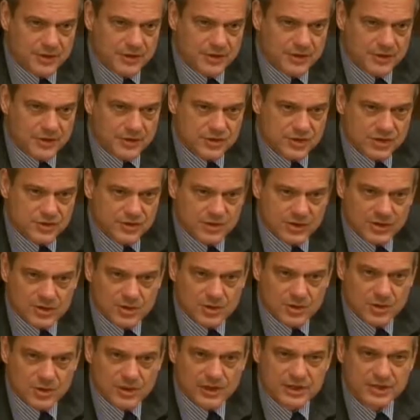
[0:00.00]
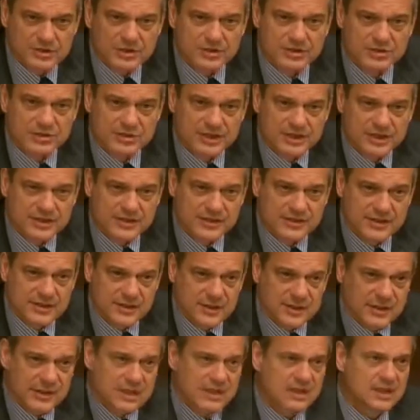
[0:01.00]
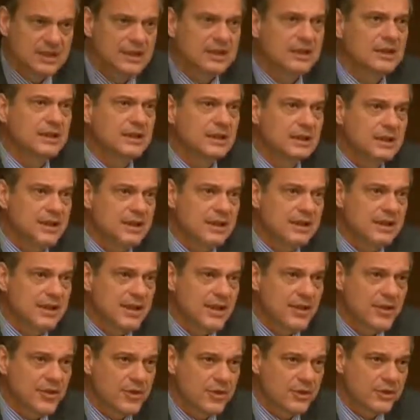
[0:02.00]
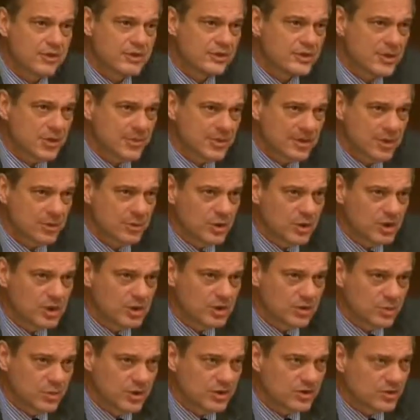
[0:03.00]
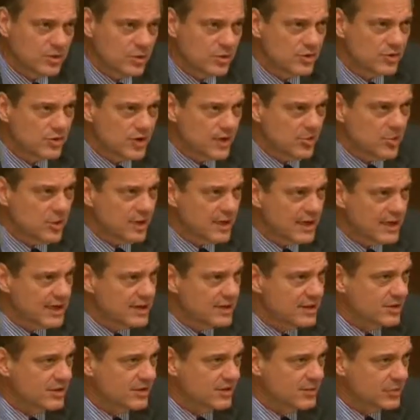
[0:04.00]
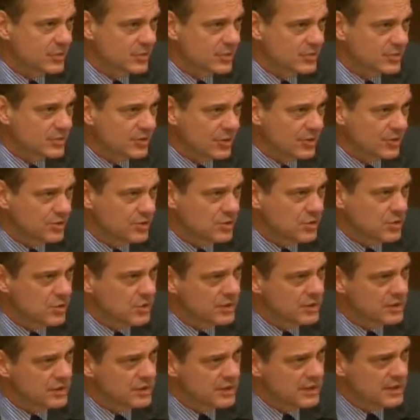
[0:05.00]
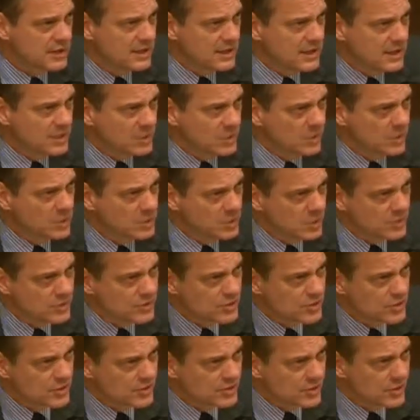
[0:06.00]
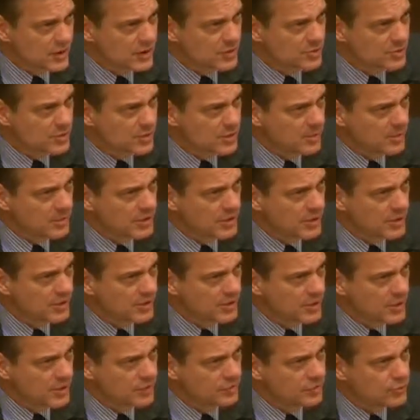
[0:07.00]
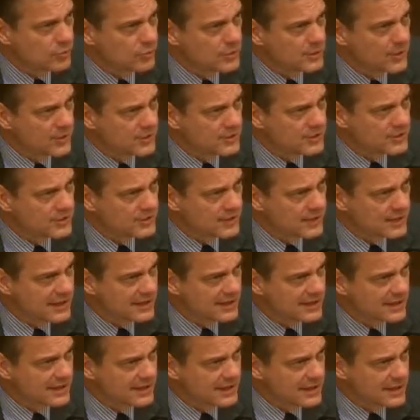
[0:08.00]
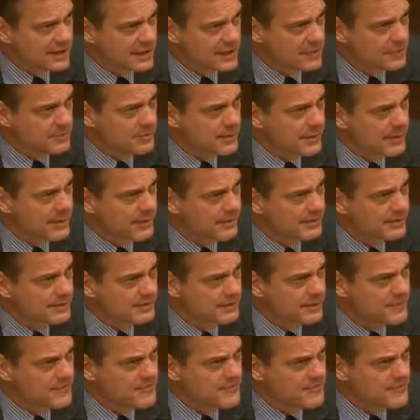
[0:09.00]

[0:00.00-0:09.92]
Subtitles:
periods of very low interest rates, something which we saw somewhere else, of course, around the world, which was the result probably of not fully understanding the impact